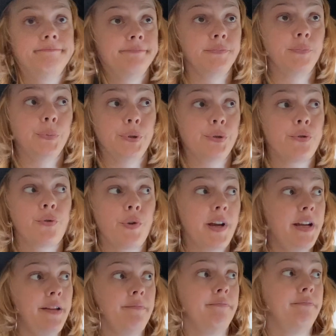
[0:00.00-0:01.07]
The world's
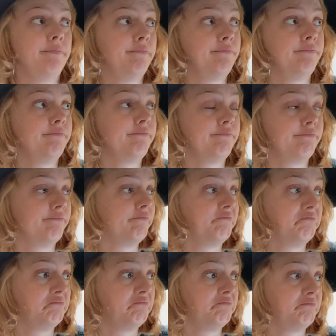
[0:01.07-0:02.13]
great.
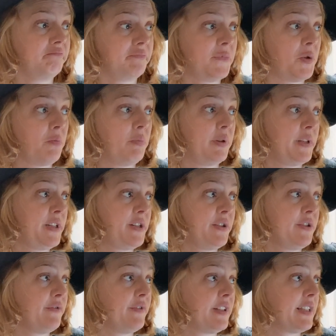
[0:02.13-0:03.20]

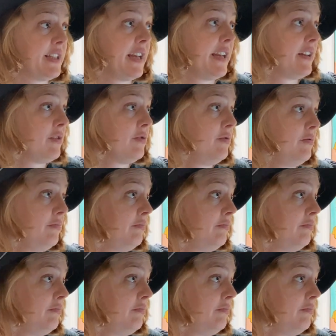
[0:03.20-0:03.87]
Completion of a cycle.